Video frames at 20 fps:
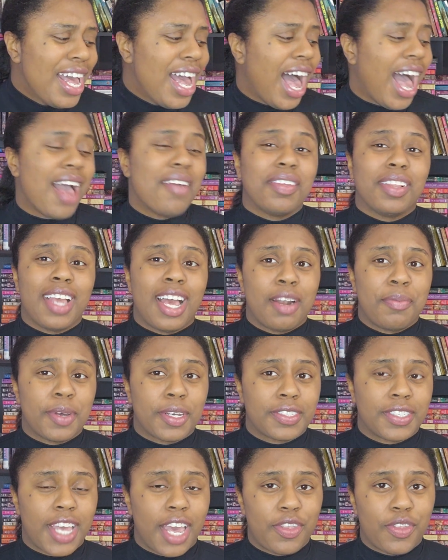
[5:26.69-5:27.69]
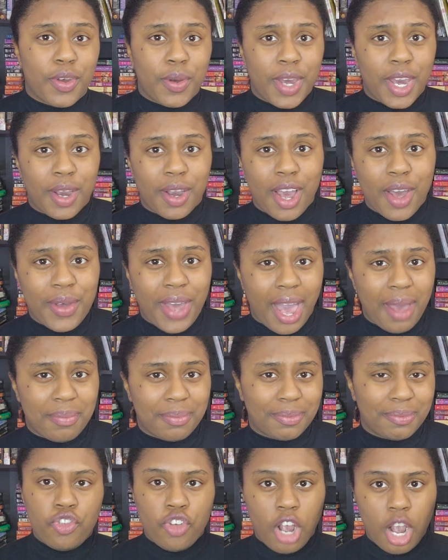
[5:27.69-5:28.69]
I have a lot of books to get through here. Okay.
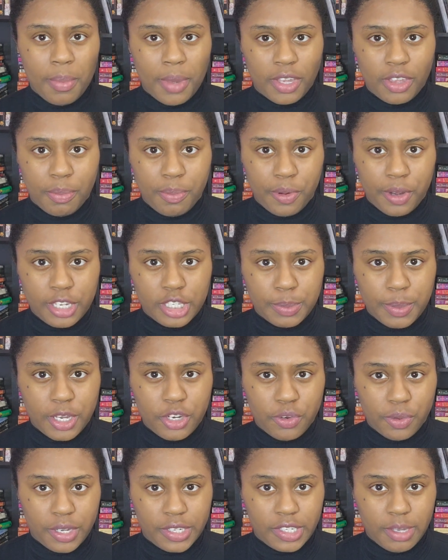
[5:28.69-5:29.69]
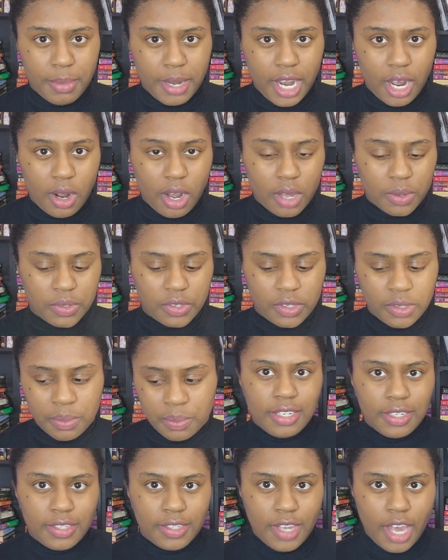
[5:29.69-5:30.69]
Charming the Prince by Teresa Medeiros.
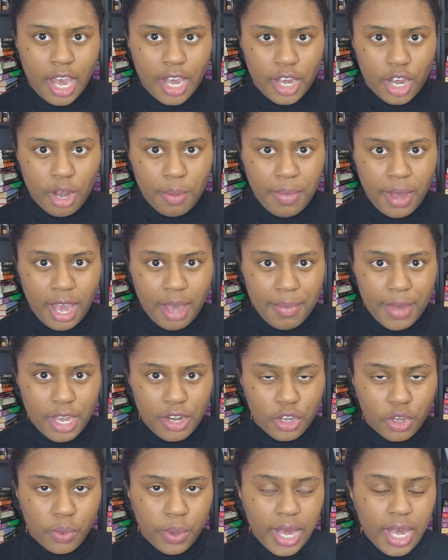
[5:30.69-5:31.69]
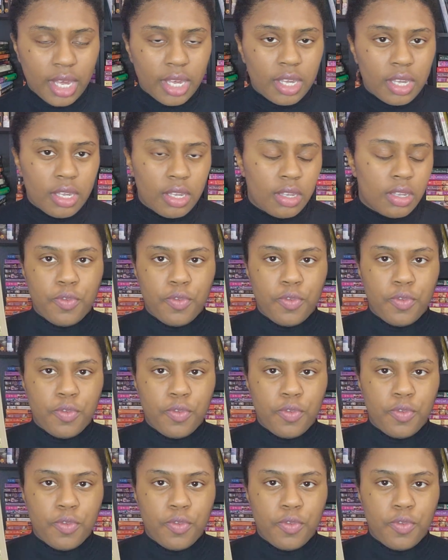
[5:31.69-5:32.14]
Desire by Amanda Quick.